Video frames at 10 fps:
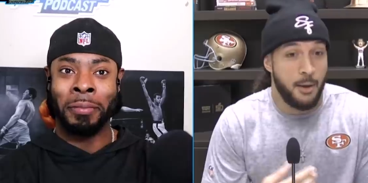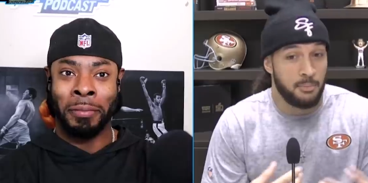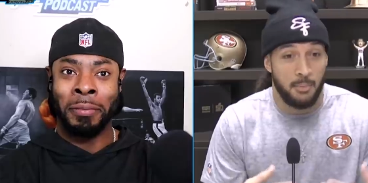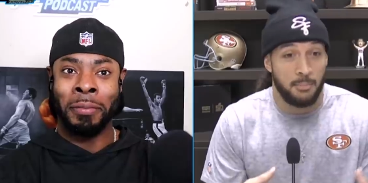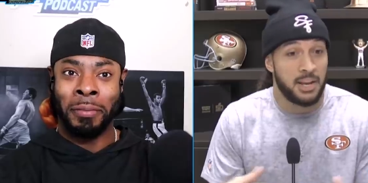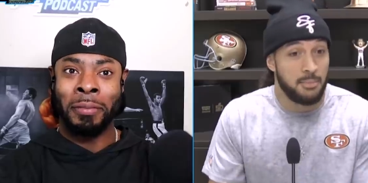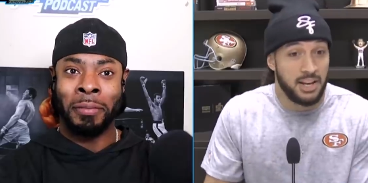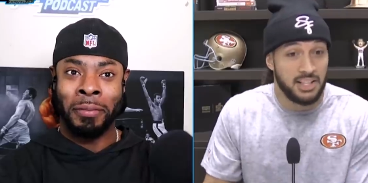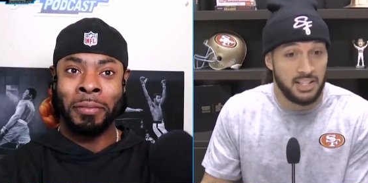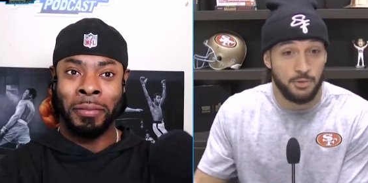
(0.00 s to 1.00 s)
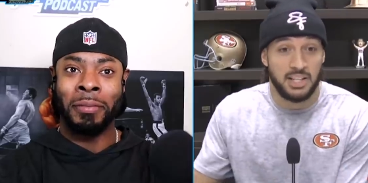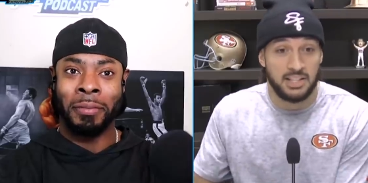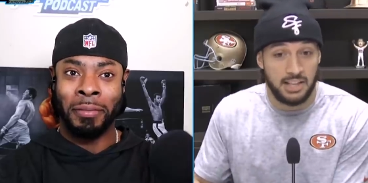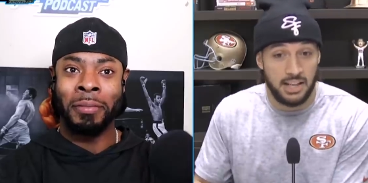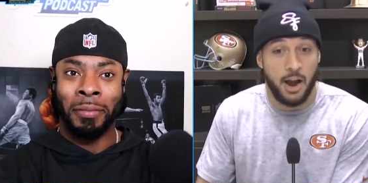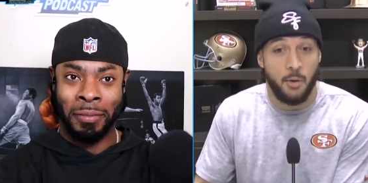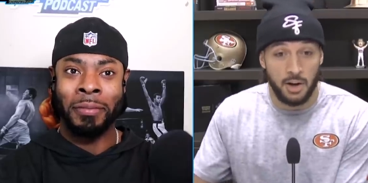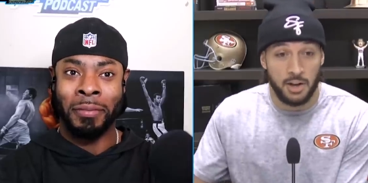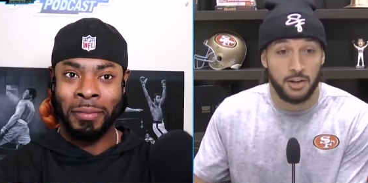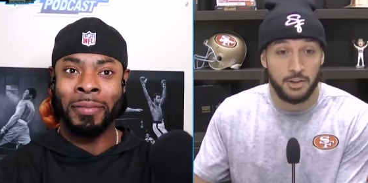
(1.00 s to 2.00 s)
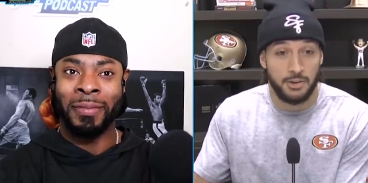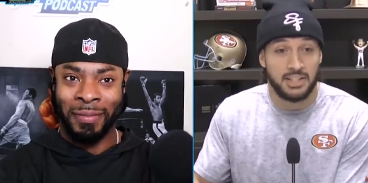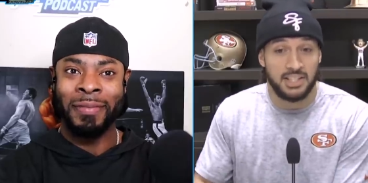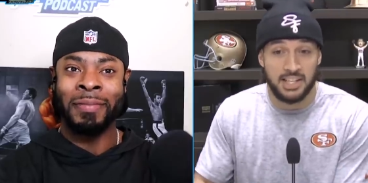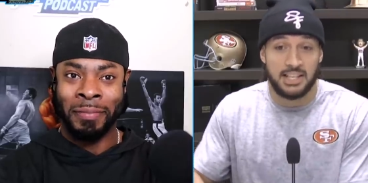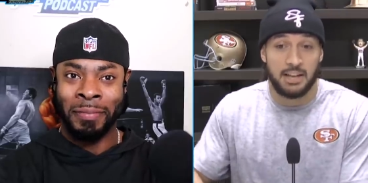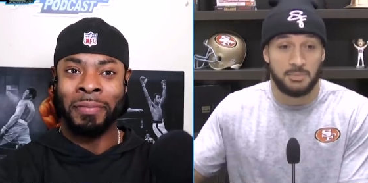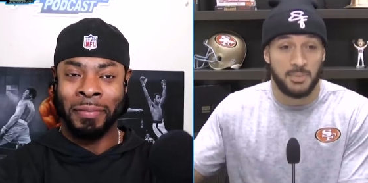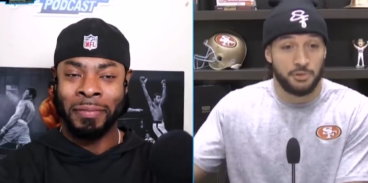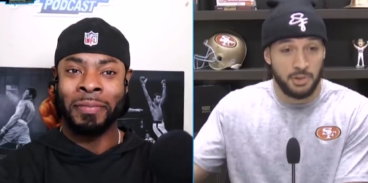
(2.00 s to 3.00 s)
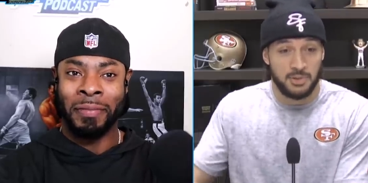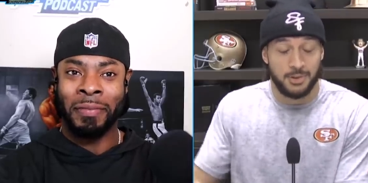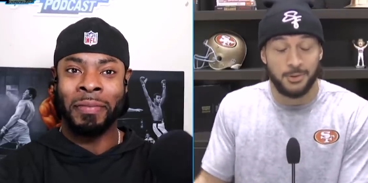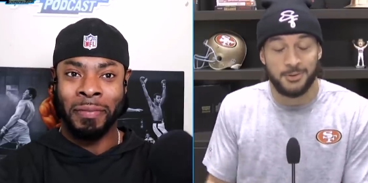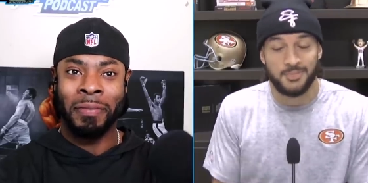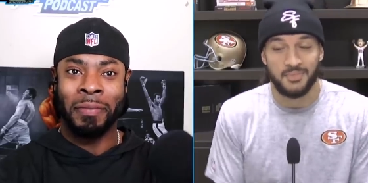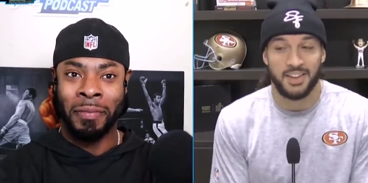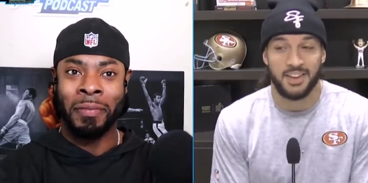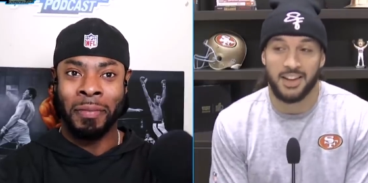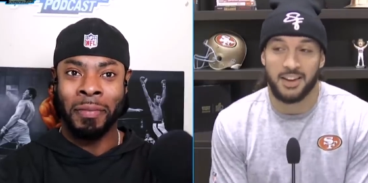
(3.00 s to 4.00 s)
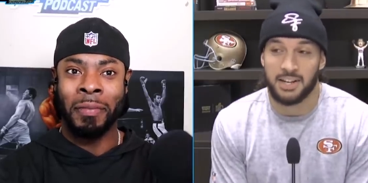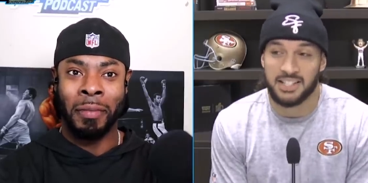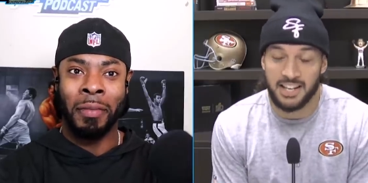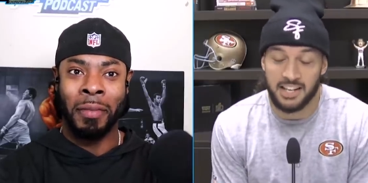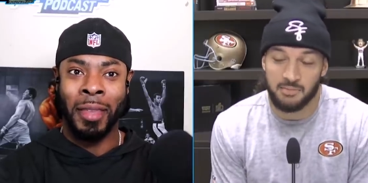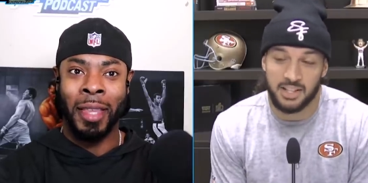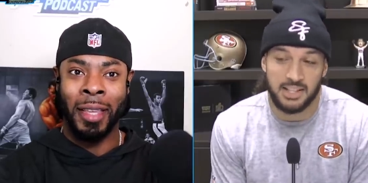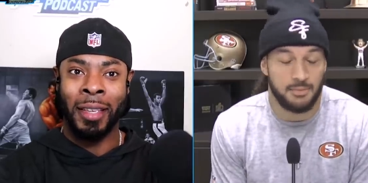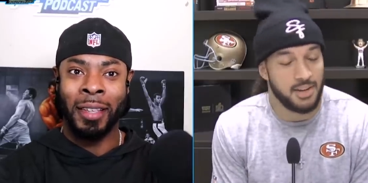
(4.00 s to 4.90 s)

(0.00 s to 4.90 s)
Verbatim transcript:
Speaker 1: I'm I'm committed to U S C. I, I want to go to U S C because that was my dream school. But he's telling me, he's like,